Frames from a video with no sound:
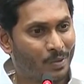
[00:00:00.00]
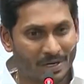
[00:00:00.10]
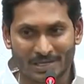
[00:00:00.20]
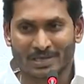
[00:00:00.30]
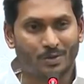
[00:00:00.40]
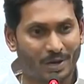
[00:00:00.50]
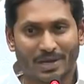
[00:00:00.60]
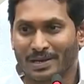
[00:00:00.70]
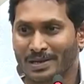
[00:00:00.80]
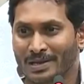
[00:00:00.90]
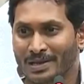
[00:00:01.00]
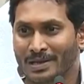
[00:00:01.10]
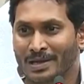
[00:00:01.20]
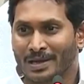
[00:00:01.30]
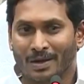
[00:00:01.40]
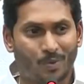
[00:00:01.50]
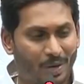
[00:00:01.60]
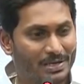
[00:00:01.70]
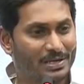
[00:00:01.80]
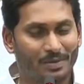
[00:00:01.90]
Once in a while,
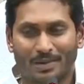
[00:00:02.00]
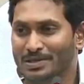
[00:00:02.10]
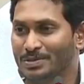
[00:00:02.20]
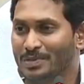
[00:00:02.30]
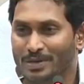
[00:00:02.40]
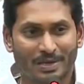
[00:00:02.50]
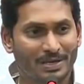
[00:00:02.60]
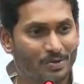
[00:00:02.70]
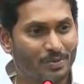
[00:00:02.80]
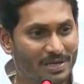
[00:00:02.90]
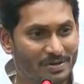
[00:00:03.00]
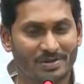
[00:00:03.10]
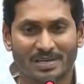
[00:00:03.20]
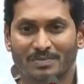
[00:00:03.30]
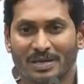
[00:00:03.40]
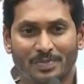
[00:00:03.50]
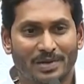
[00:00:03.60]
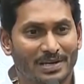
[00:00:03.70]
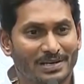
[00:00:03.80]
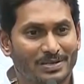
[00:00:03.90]
once in a month maybe, to meet, to see my
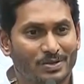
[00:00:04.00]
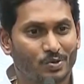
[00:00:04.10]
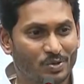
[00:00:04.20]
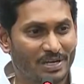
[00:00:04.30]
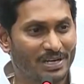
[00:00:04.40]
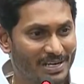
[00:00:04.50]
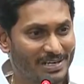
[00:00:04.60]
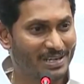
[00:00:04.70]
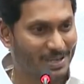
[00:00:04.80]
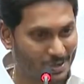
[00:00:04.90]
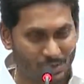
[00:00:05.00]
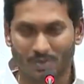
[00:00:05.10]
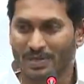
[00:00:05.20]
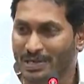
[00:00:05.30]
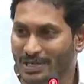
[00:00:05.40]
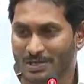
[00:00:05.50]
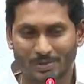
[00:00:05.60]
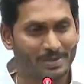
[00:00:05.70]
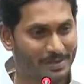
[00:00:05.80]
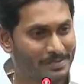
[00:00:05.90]
parents, two, three days, I used to be in
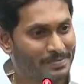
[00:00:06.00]
Hyderabad.